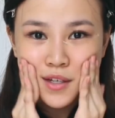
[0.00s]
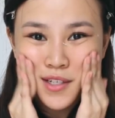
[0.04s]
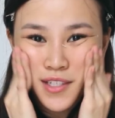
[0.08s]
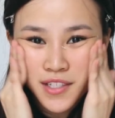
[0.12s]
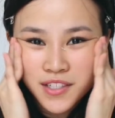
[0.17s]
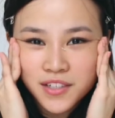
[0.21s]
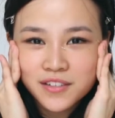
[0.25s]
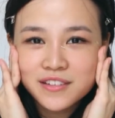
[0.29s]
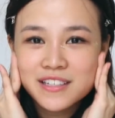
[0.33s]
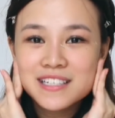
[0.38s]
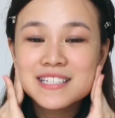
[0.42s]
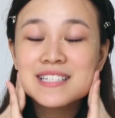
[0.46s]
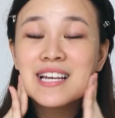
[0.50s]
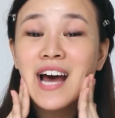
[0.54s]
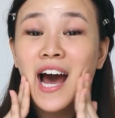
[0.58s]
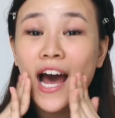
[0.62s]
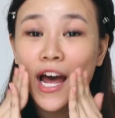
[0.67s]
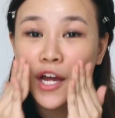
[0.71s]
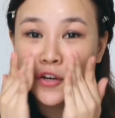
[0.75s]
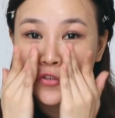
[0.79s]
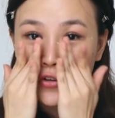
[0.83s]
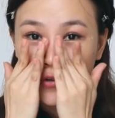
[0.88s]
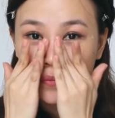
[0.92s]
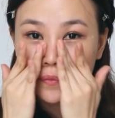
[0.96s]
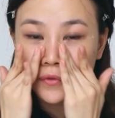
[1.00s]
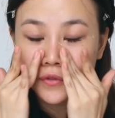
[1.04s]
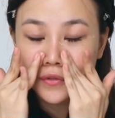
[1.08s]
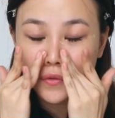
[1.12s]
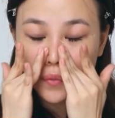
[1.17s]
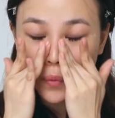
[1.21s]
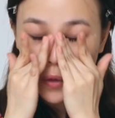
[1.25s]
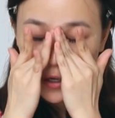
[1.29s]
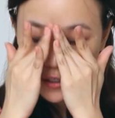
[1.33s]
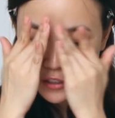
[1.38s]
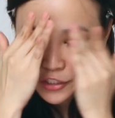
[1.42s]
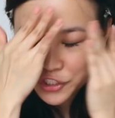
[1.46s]
So this Hydra
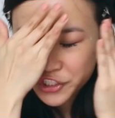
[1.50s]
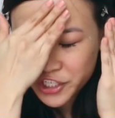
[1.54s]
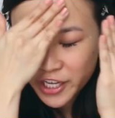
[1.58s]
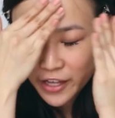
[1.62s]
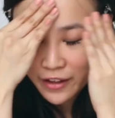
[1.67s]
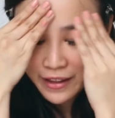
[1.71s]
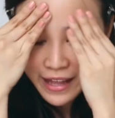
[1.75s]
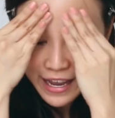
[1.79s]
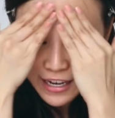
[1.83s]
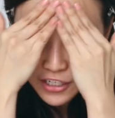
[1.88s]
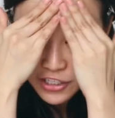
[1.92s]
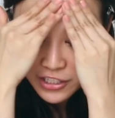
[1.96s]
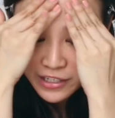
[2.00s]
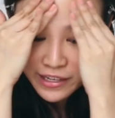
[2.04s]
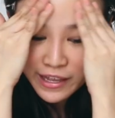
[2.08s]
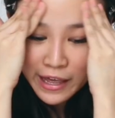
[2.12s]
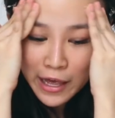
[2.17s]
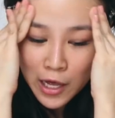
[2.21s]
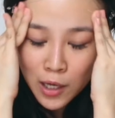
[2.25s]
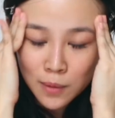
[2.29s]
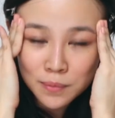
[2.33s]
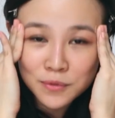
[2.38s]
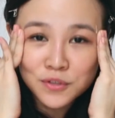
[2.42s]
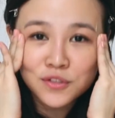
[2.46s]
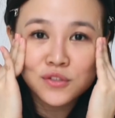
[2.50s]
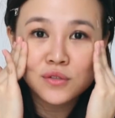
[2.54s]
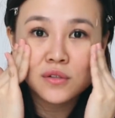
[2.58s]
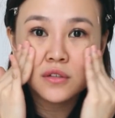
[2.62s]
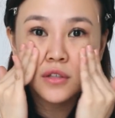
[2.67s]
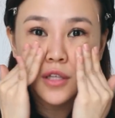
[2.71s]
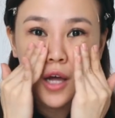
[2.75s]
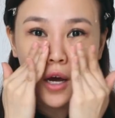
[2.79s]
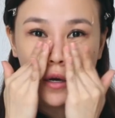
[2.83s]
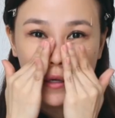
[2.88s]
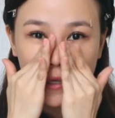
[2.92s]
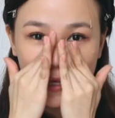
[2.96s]
Boost Water Gel actually helps to
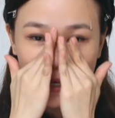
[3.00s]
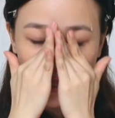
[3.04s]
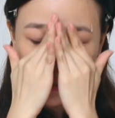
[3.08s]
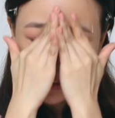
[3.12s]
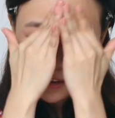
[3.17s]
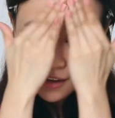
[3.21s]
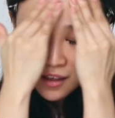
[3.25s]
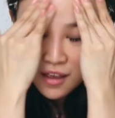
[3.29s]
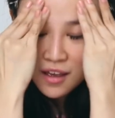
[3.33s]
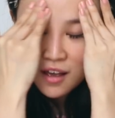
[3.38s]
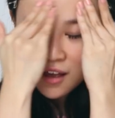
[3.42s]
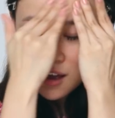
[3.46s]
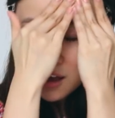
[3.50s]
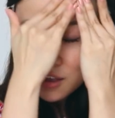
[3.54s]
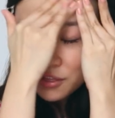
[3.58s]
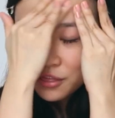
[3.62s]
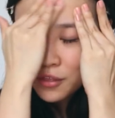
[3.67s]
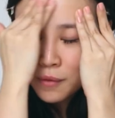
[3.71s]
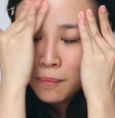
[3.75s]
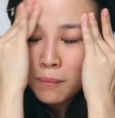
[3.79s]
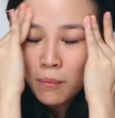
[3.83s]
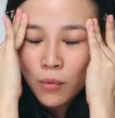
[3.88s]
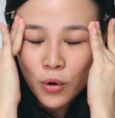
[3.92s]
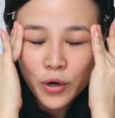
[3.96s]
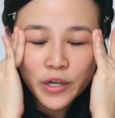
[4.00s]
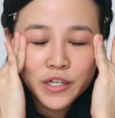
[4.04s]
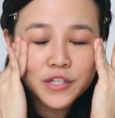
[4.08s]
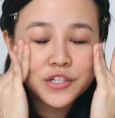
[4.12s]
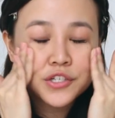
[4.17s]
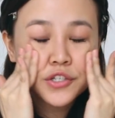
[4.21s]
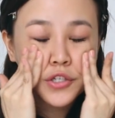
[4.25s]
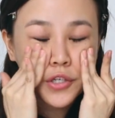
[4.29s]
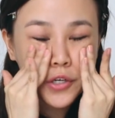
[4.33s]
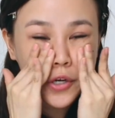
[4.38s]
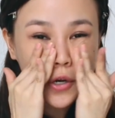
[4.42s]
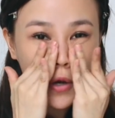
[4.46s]
lock in the
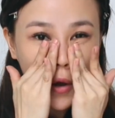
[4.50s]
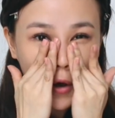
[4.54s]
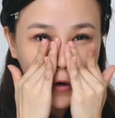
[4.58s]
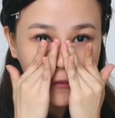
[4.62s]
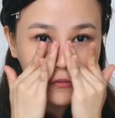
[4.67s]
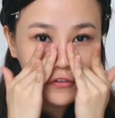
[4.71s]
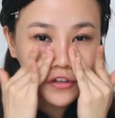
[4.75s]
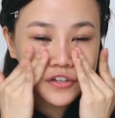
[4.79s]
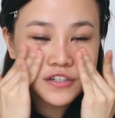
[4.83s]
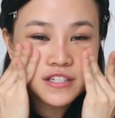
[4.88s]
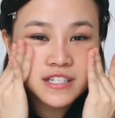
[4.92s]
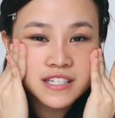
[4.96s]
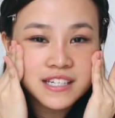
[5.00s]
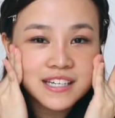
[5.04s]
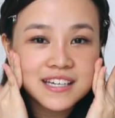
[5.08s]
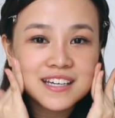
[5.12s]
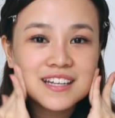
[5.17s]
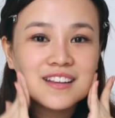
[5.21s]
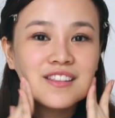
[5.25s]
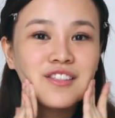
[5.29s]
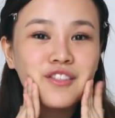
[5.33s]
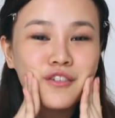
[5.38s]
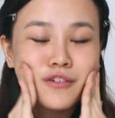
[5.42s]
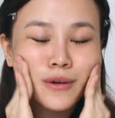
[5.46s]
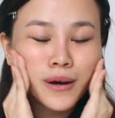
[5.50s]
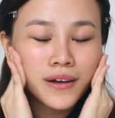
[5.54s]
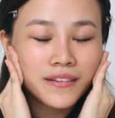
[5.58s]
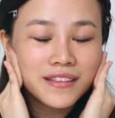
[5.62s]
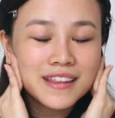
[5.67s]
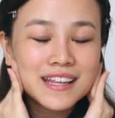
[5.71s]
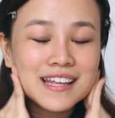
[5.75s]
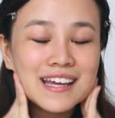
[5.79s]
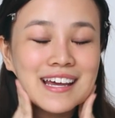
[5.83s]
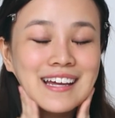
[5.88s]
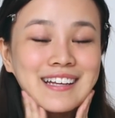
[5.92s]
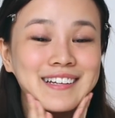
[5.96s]
moisture of your skin
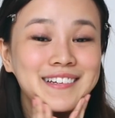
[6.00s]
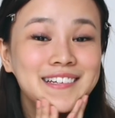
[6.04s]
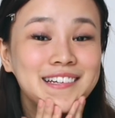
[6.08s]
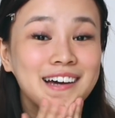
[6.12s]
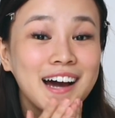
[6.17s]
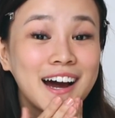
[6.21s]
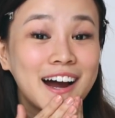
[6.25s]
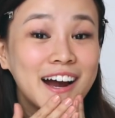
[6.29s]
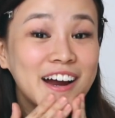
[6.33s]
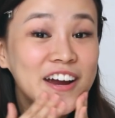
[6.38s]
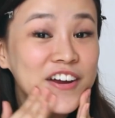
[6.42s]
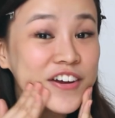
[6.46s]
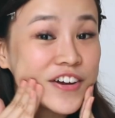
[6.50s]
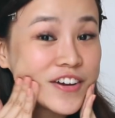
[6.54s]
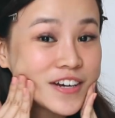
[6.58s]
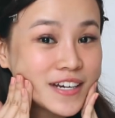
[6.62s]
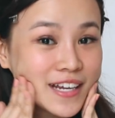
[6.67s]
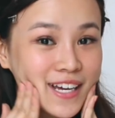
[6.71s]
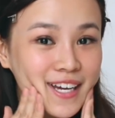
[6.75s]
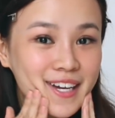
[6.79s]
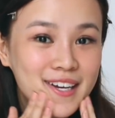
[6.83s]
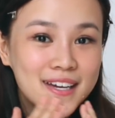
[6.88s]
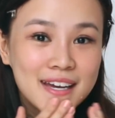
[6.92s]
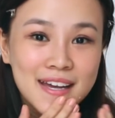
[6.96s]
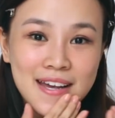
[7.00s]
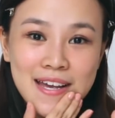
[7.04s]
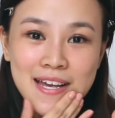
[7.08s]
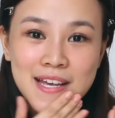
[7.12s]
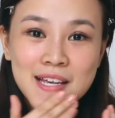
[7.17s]
throughout the entire day.